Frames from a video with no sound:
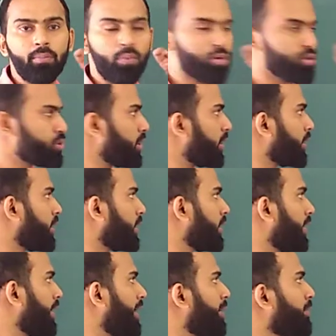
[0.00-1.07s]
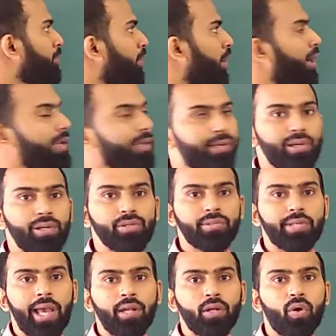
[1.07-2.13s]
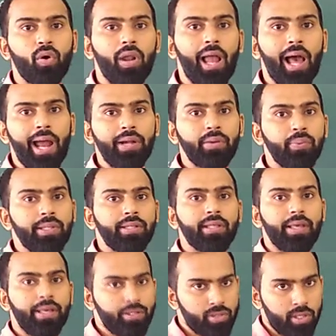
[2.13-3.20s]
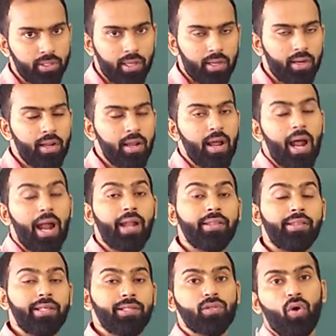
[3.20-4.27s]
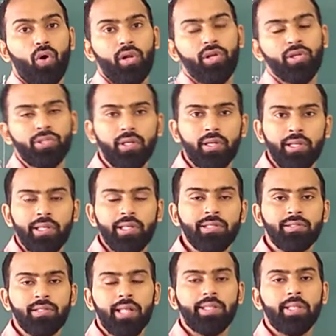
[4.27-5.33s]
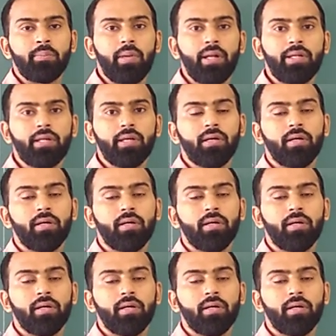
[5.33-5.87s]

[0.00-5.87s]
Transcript: motion, molecules can collide with each other, and this collision is nothing but